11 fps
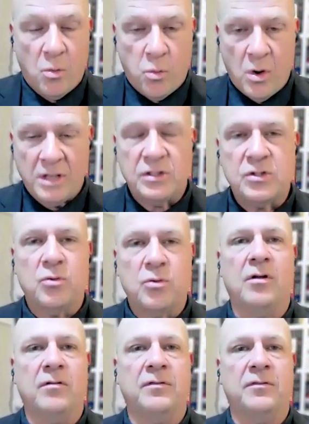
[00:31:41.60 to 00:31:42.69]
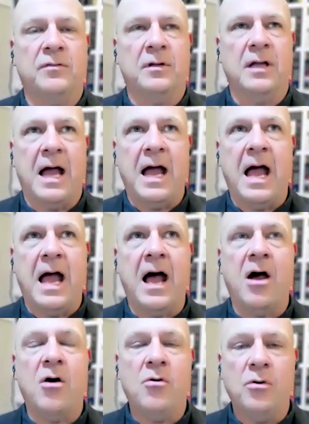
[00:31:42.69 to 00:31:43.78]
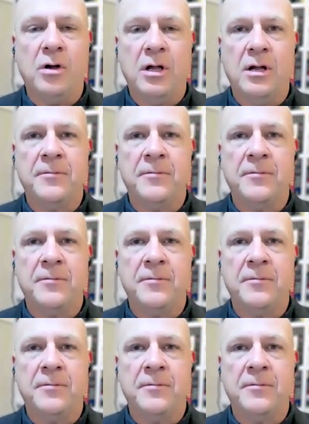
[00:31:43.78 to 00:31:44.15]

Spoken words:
what sort of, how